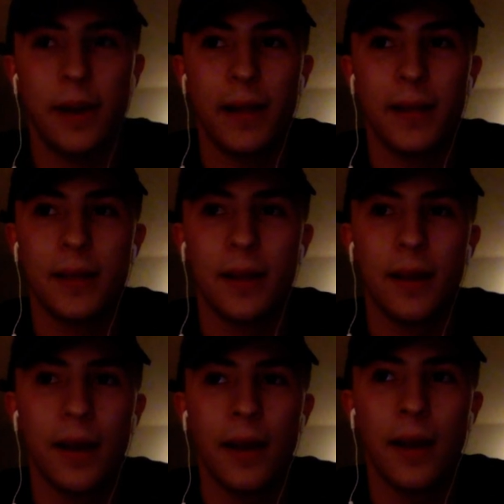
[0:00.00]
But
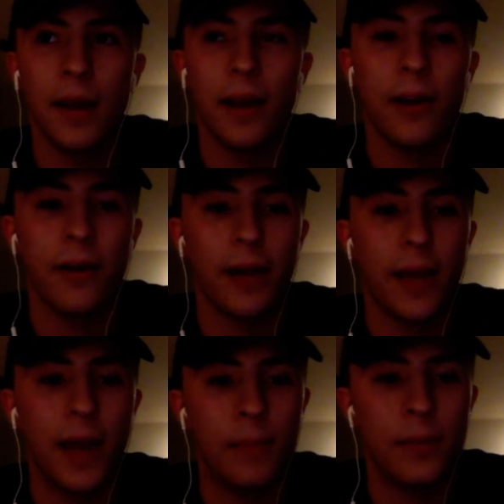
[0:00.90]
it
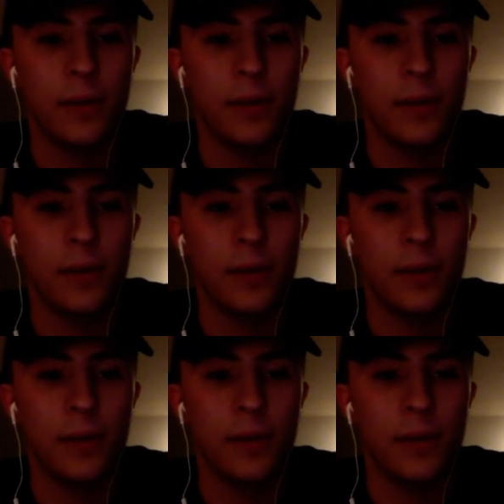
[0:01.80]
came